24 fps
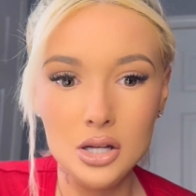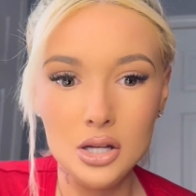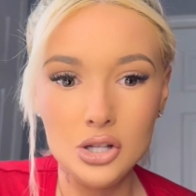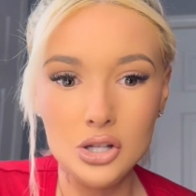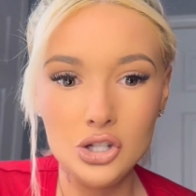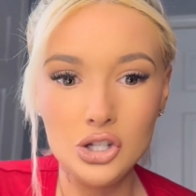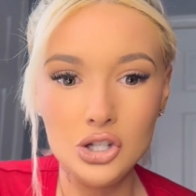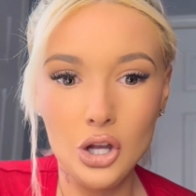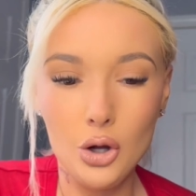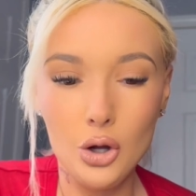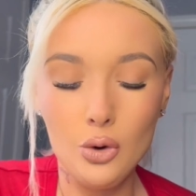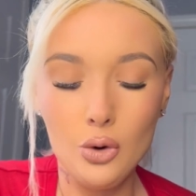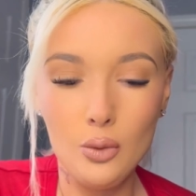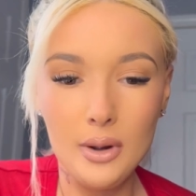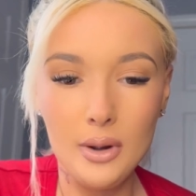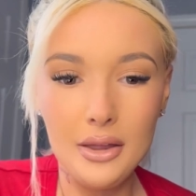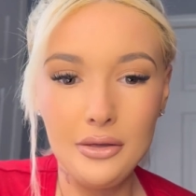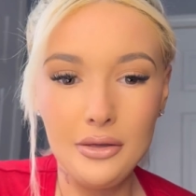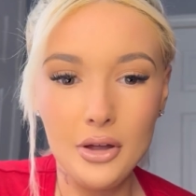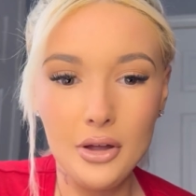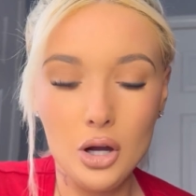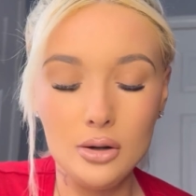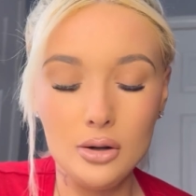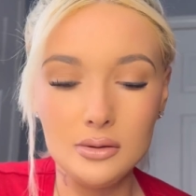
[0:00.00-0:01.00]
So
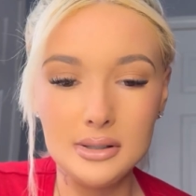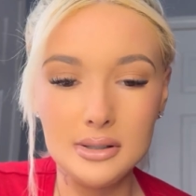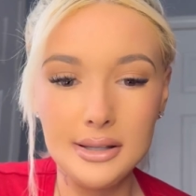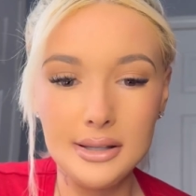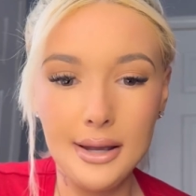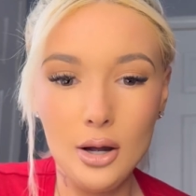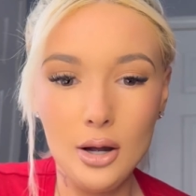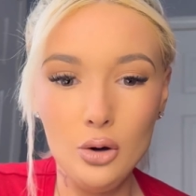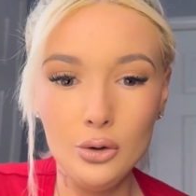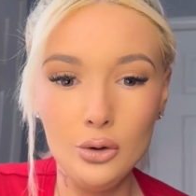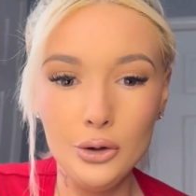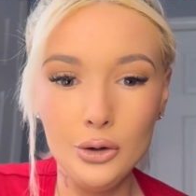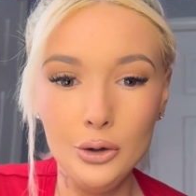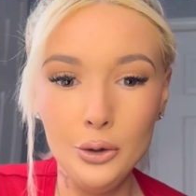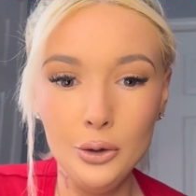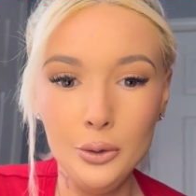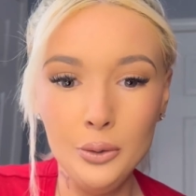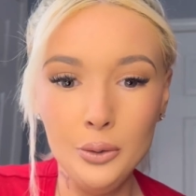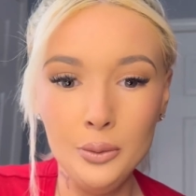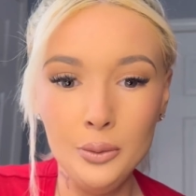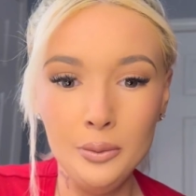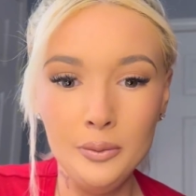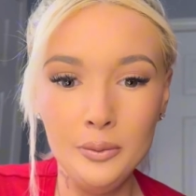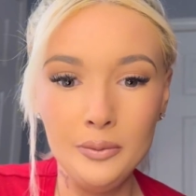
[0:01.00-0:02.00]
with the hotel
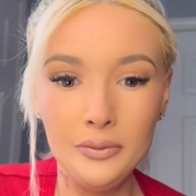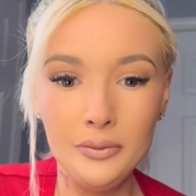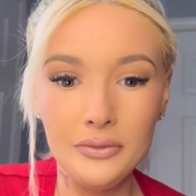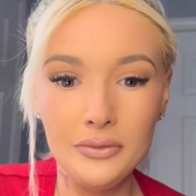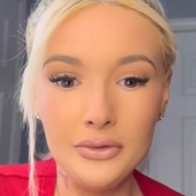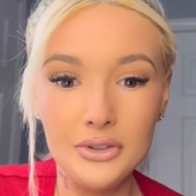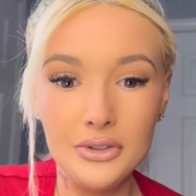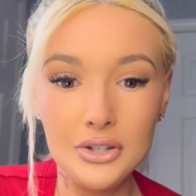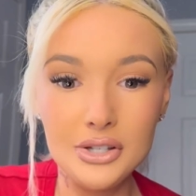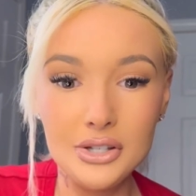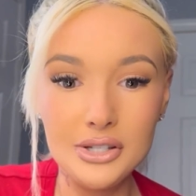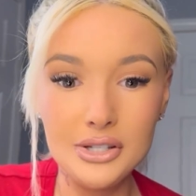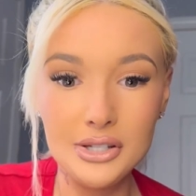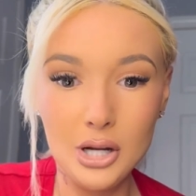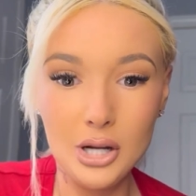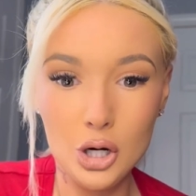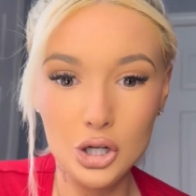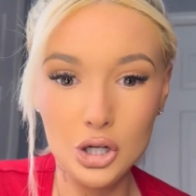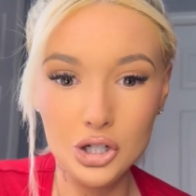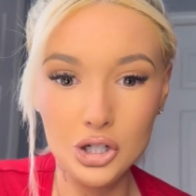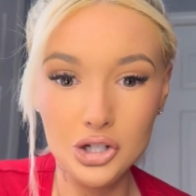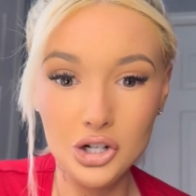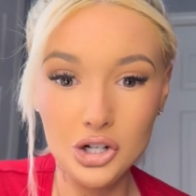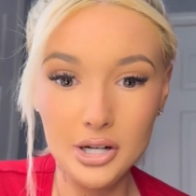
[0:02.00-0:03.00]
room, the
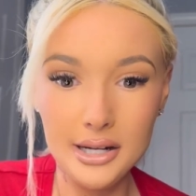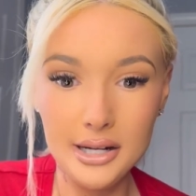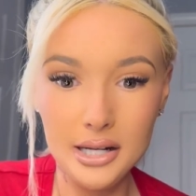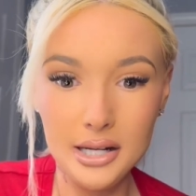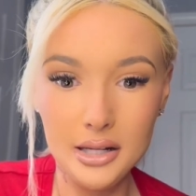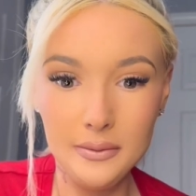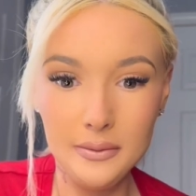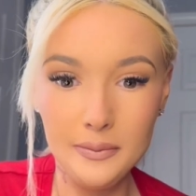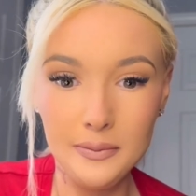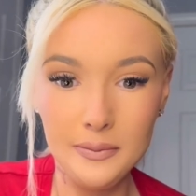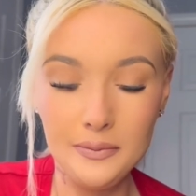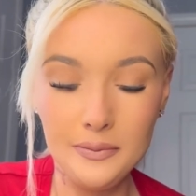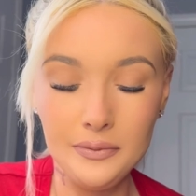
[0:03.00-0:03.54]
surgery,